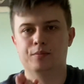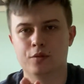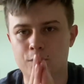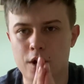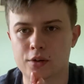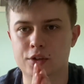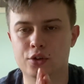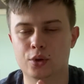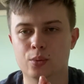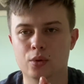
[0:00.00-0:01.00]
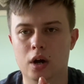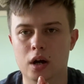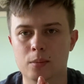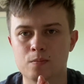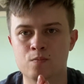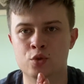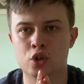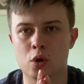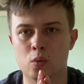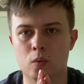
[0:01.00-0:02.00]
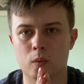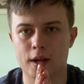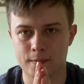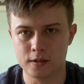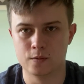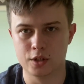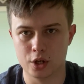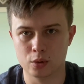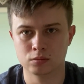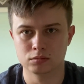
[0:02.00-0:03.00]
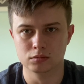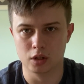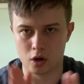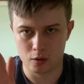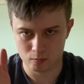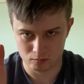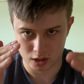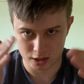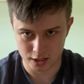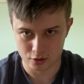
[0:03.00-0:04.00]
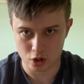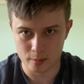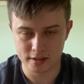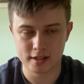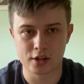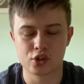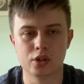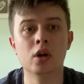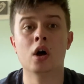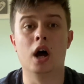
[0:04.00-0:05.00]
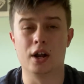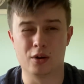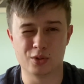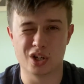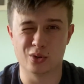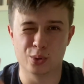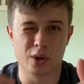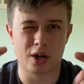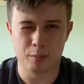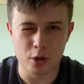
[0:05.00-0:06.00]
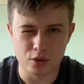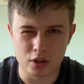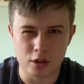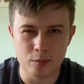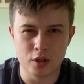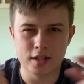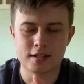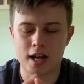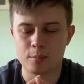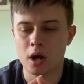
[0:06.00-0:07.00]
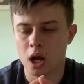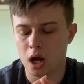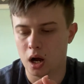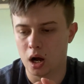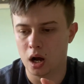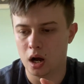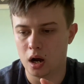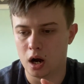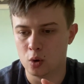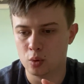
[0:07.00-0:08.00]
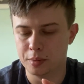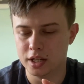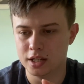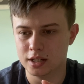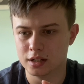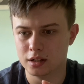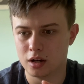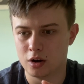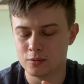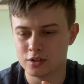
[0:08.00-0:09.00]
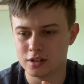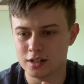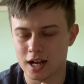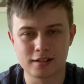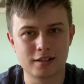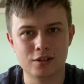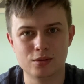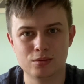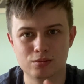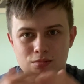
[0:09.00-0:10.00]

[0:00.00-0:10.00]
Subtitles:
very soon. So in this video, on like in the comment section, and obviously I'll do like a post in the community tab, I will be obviously asking you,